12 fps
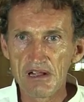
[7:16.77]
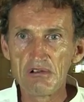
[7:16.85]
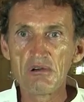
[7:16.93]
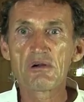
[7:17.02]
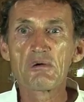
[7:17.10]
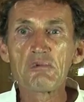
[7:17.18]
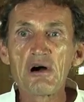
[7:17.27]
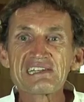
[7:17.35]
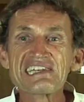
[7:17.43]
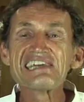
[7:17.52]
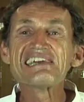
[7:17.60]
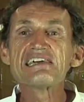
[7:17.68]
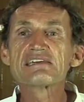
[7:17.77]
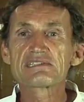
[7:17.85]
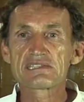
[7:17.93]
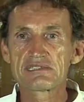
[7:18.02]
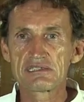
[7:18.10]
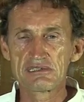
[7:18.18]
Look what
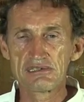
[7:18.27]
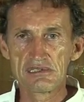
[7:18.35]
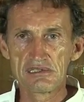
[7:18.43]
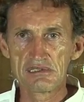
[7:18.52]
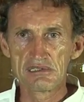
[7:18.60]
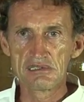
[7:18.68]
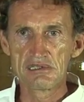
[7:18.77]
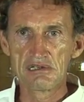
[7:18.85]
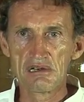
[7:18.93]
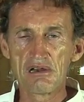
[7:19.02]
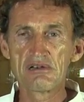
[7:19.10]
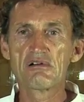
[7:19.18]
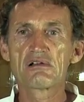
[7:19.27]
is and